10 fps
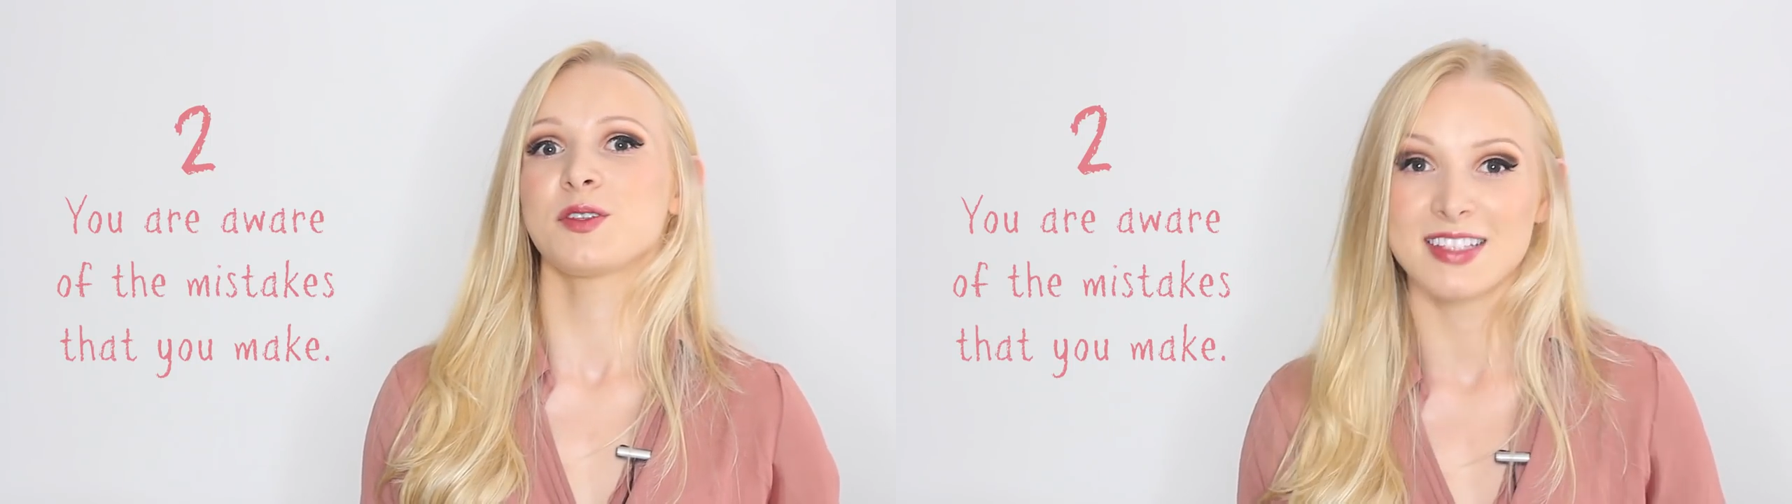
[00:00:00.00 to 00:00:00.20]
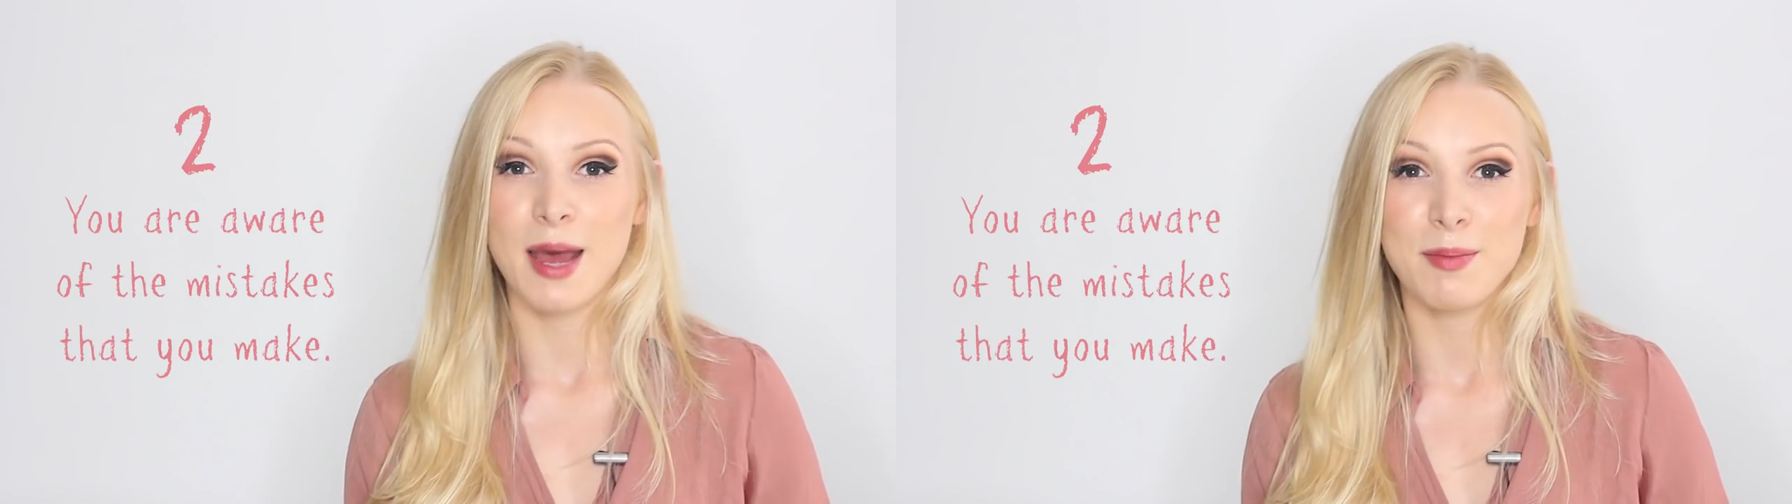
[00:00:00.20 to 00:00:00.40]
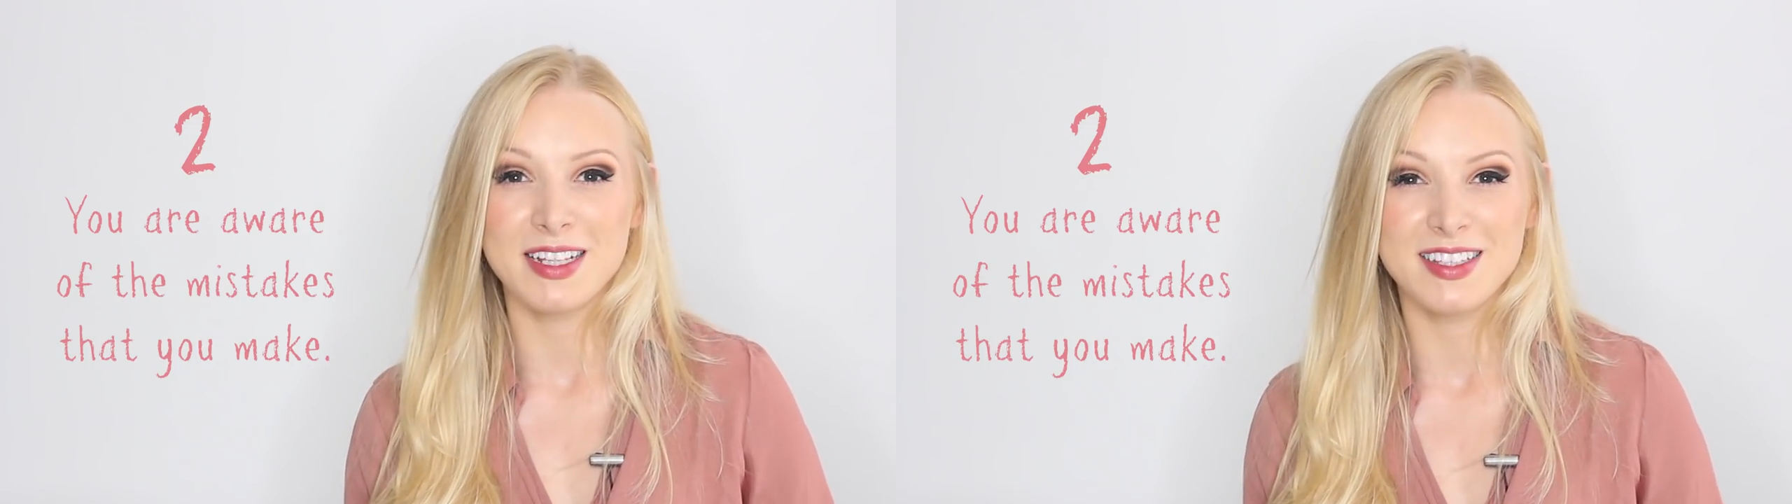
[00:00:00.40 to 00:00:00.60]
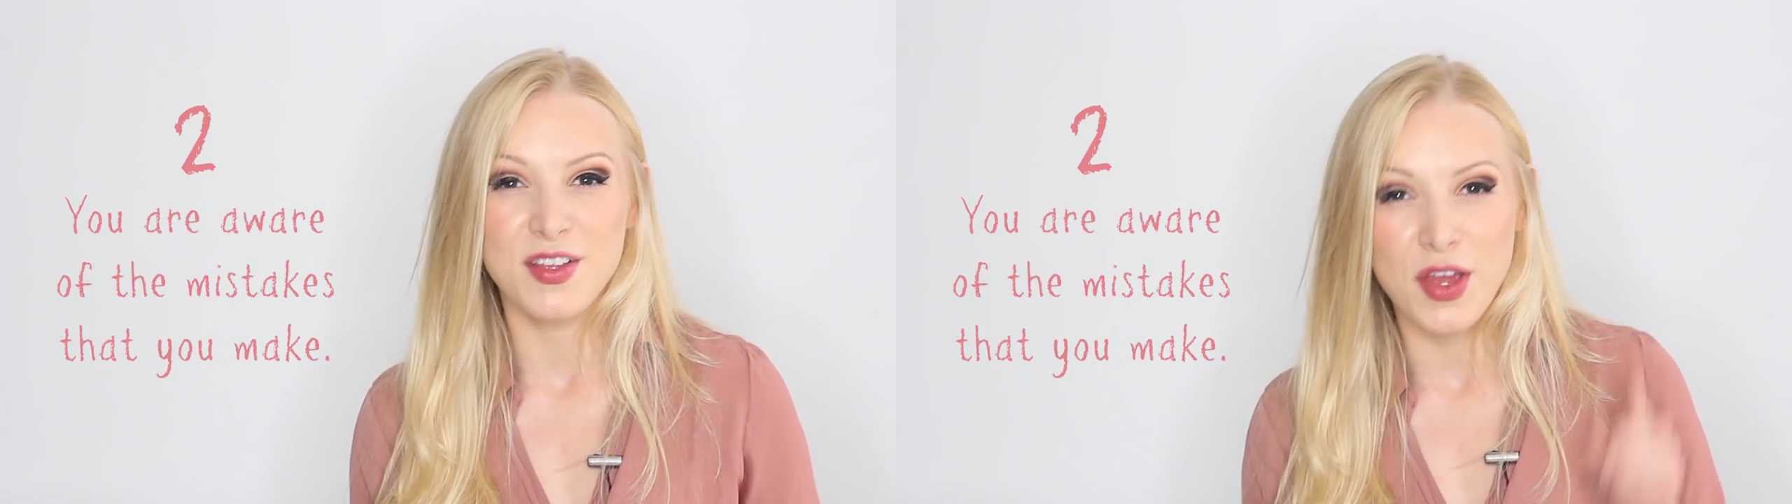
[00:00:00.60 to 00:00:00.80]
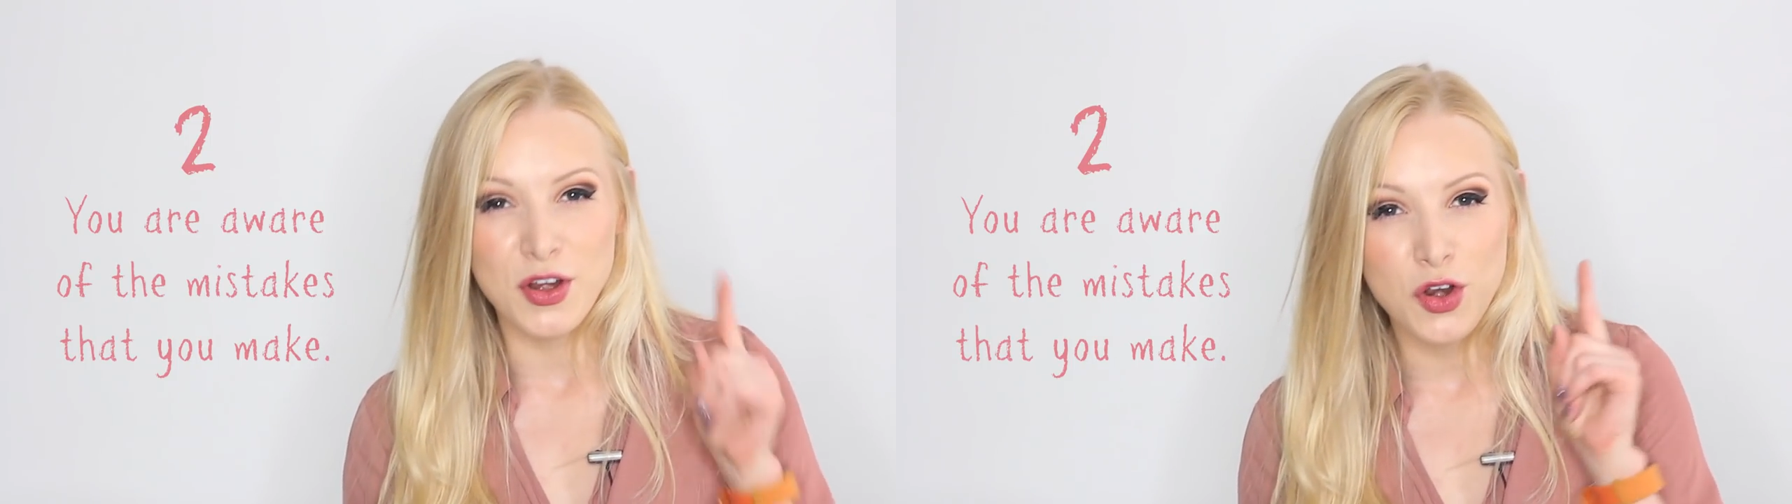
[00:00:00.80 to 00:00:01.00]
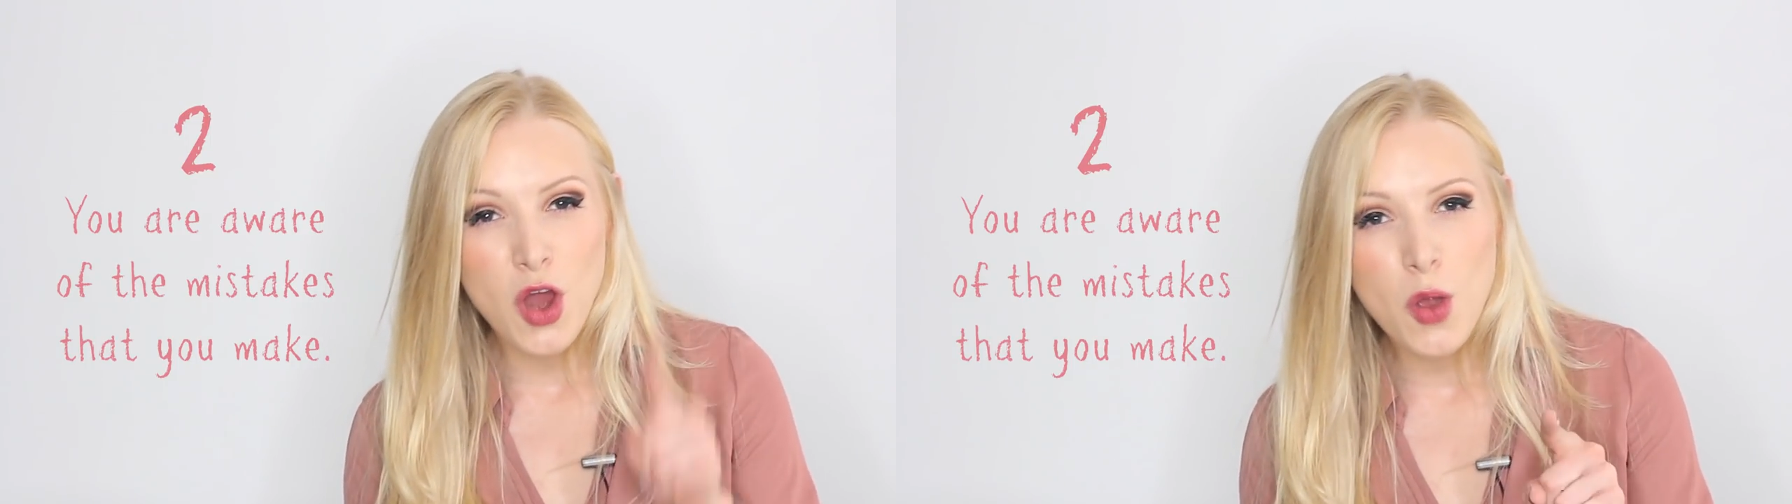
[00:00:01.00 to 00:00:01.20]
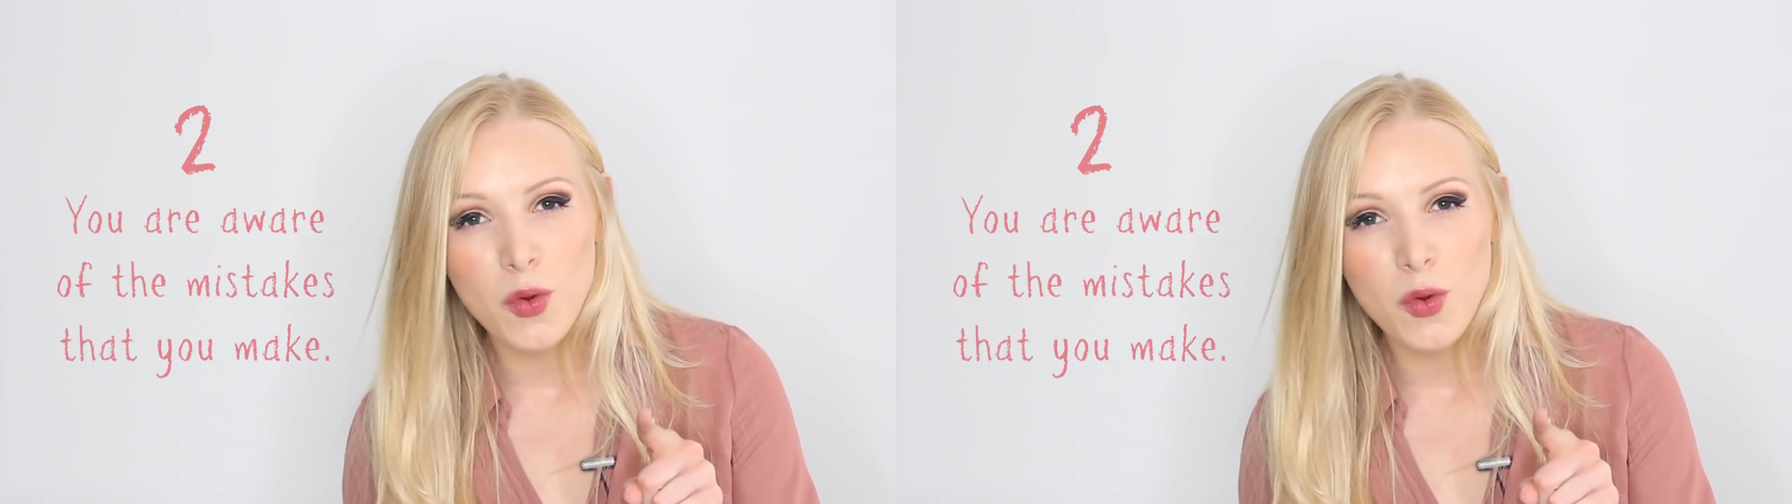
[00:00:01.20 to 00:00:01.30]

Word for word: because that means that they know